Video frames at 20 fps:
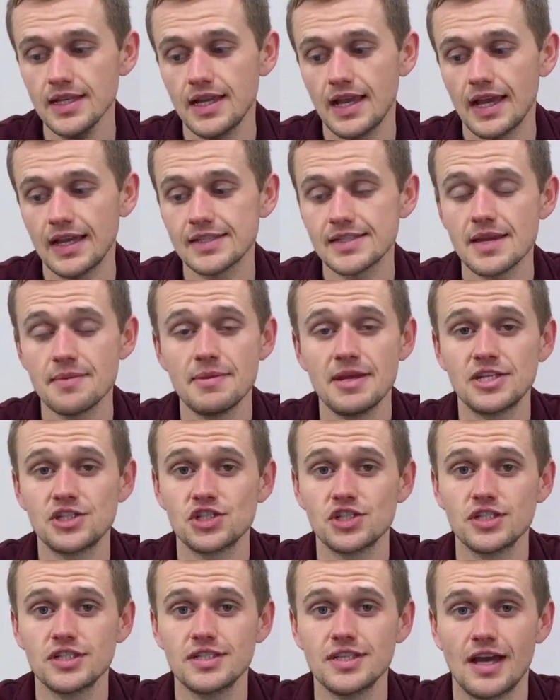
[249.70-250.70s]
As I
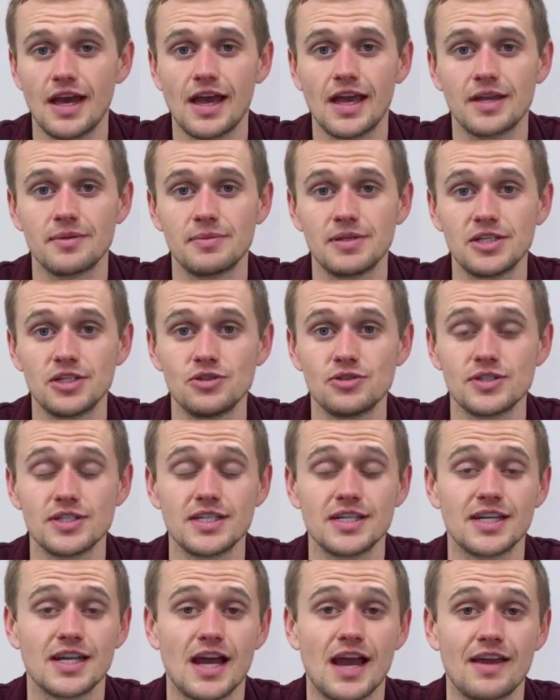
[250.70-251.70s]
mentioned, I had been
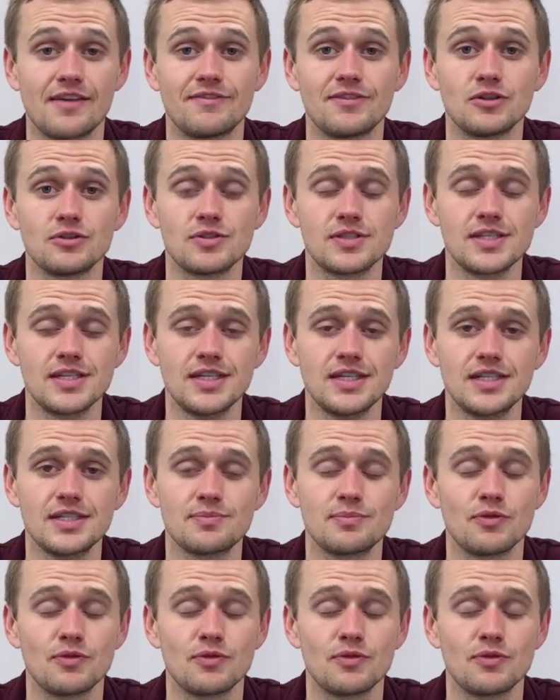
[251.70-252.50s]
using an iPhone 6.